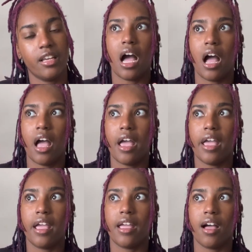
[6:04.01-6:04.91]

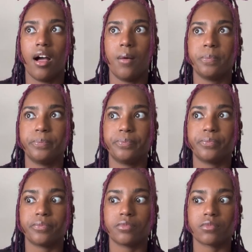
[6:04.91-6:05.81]
I um,
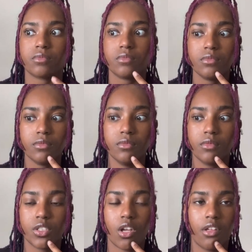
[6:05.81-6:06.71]

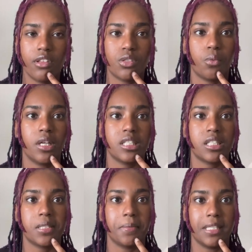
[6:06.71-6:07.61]
saw this one
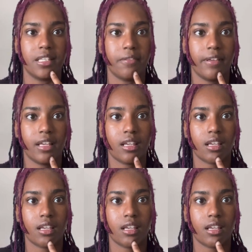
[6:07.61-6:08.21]
specific,